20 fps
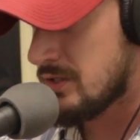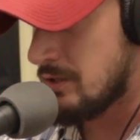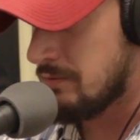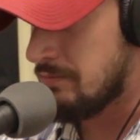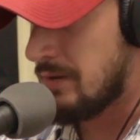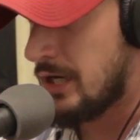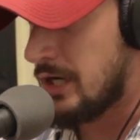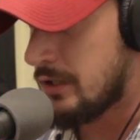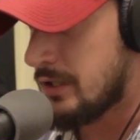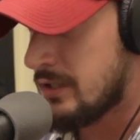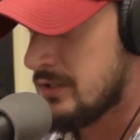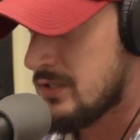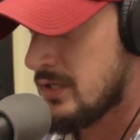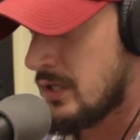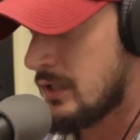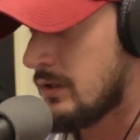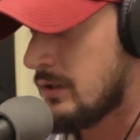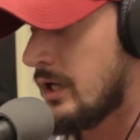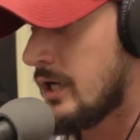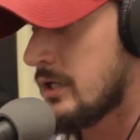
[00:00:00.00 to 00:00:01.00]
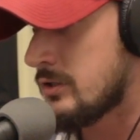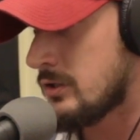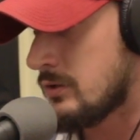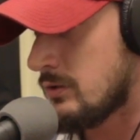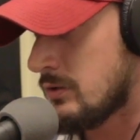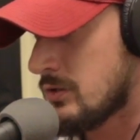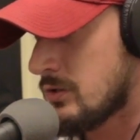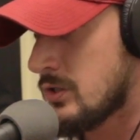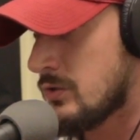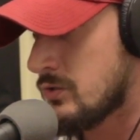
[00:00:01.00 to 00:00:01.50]
The American
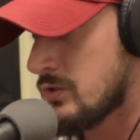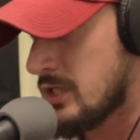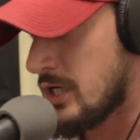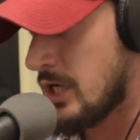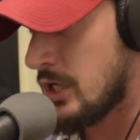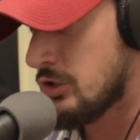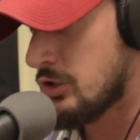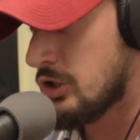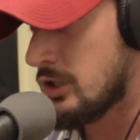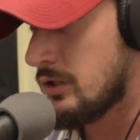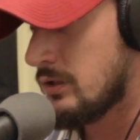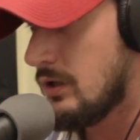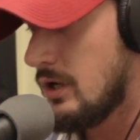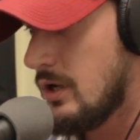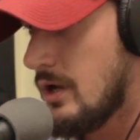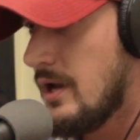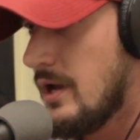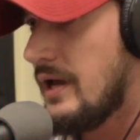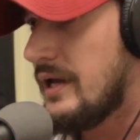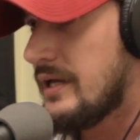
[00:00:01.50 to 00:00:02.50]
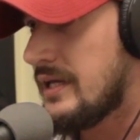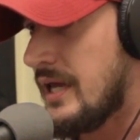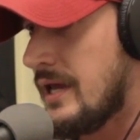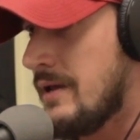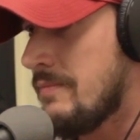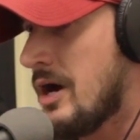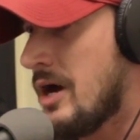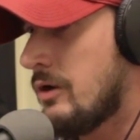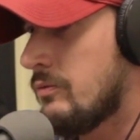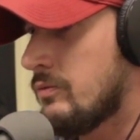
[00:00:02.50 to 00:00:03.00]
Psychological Association
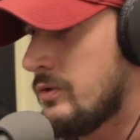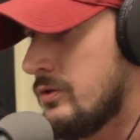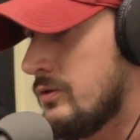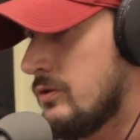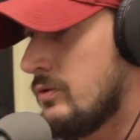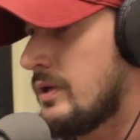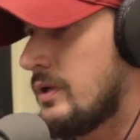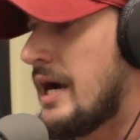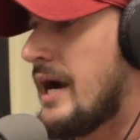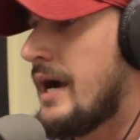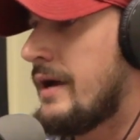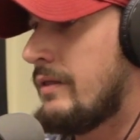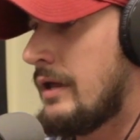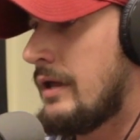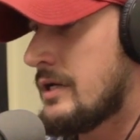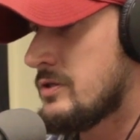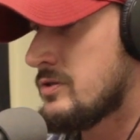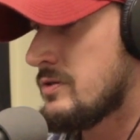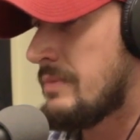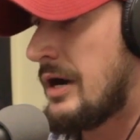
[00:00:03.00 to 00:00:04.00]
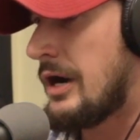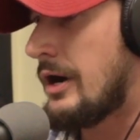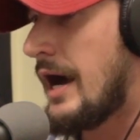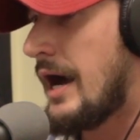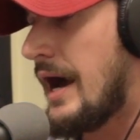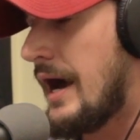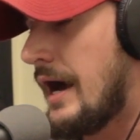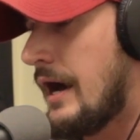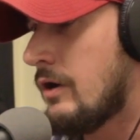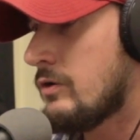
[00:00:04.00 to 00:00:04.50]
came out with new guidelines about
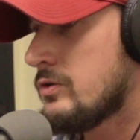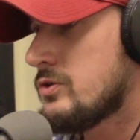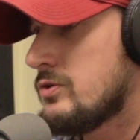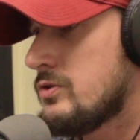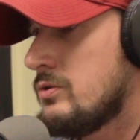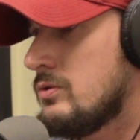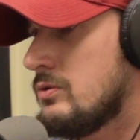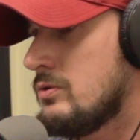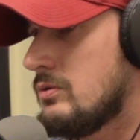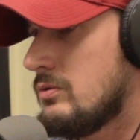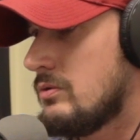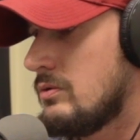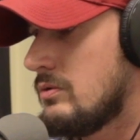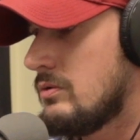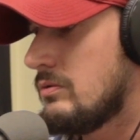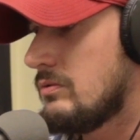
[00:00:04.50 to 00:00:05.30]
how to